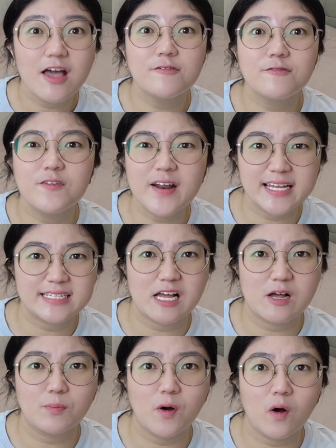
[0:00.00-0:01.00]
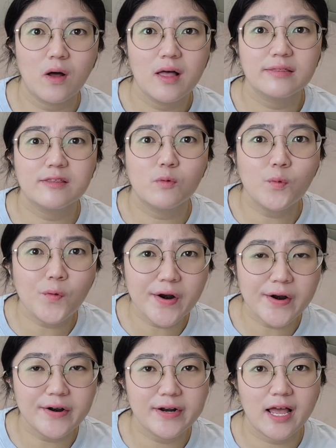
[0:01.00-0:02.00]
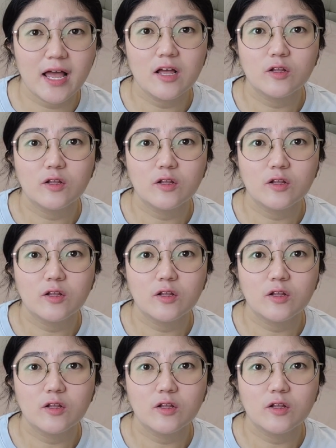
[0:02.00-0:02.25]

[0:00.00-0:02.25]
For example, the word